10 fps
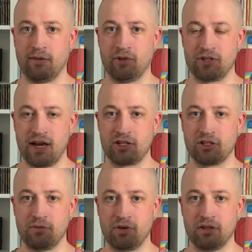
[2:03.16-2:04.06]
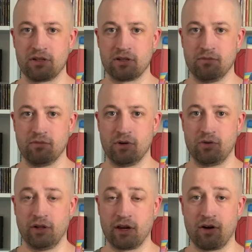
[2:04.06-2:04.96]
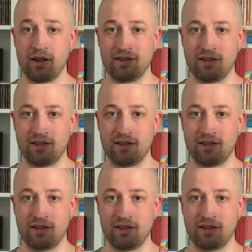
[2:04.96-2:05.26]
there's actually been some really great